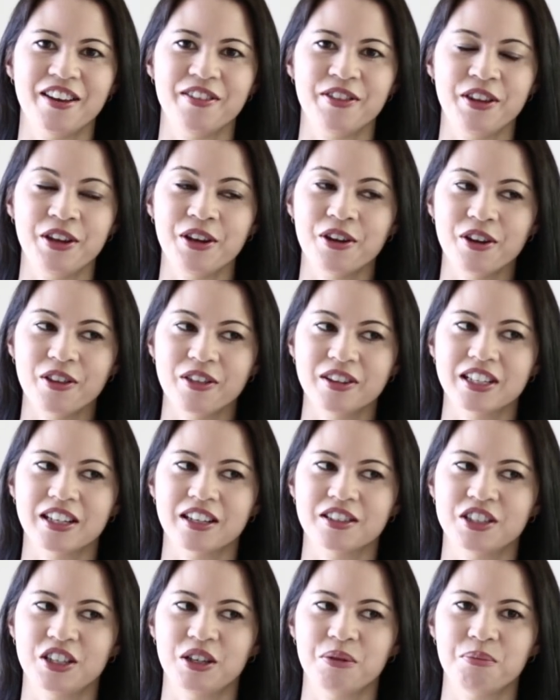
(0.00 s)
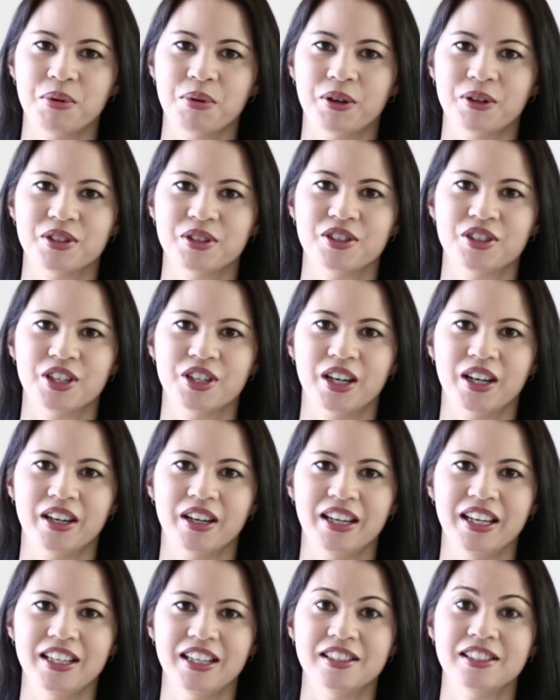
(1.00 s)
The earth-touching
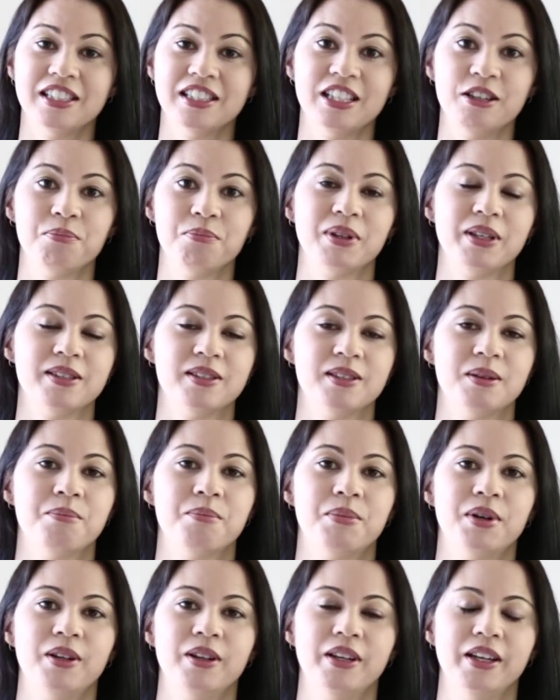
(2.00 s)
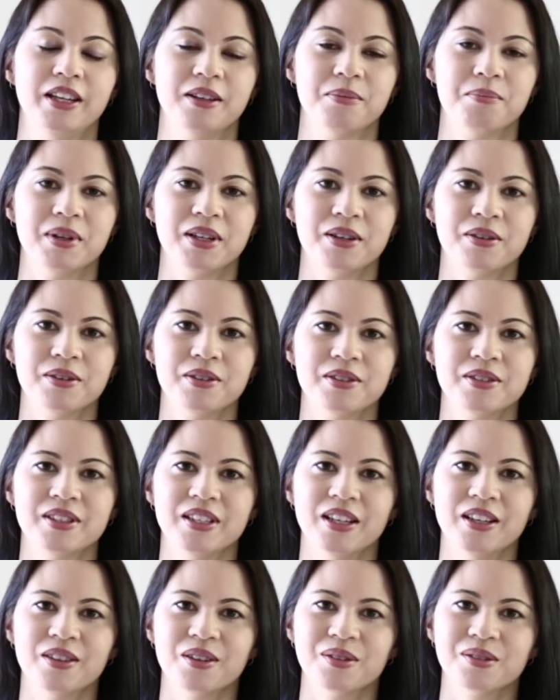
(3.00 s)
posture is deeply symbolic because
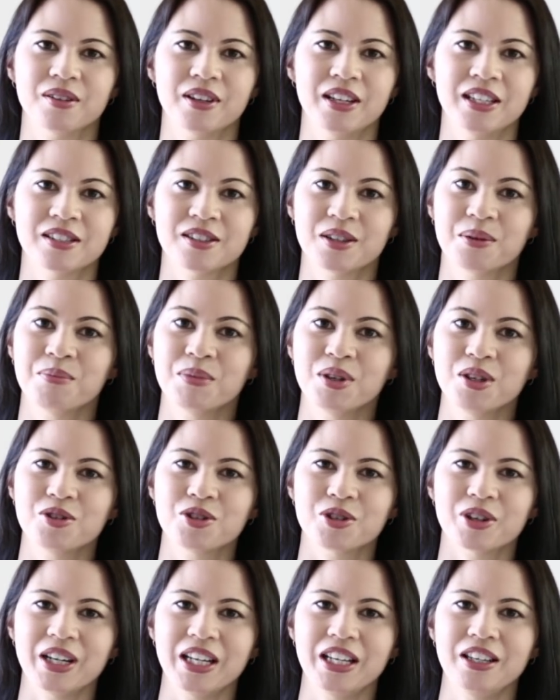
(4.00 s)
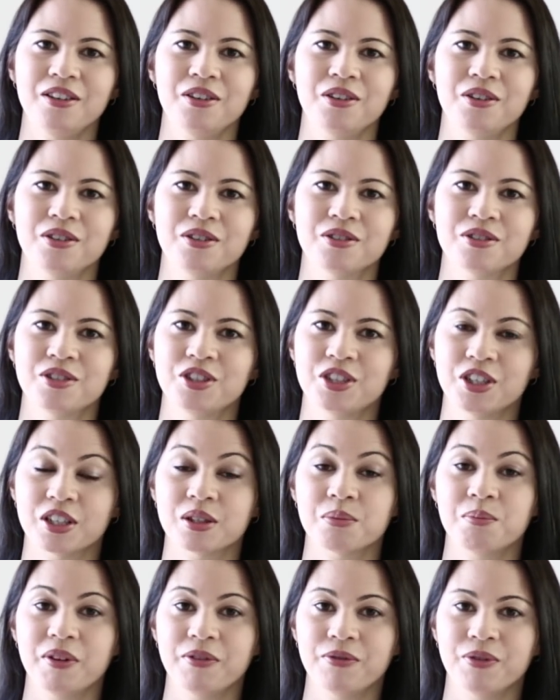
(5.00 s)
it's the mudra he used
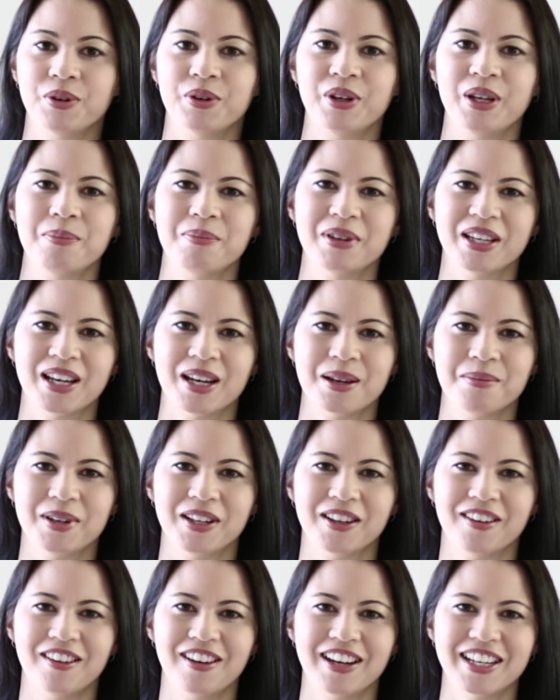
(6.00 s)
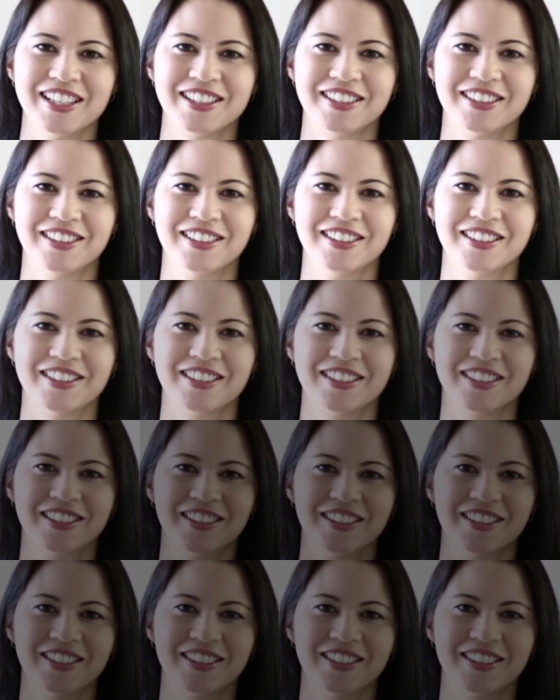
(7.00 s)
just before he became enlightened.